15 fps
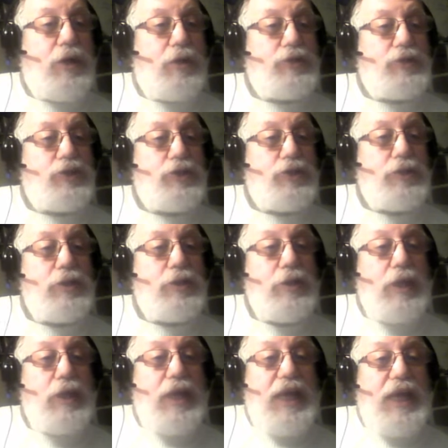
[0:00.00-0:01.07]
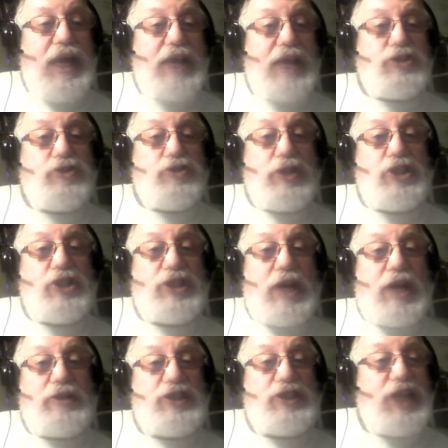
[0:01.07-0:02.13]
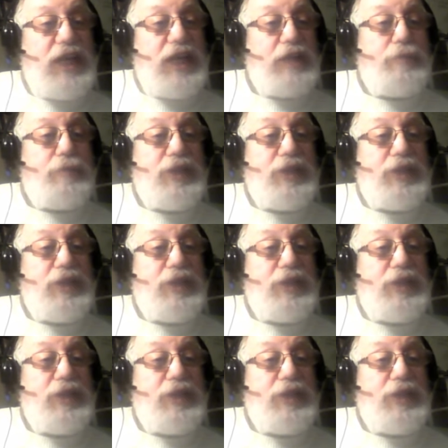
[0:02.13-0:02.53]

altar, and stretches out his hand.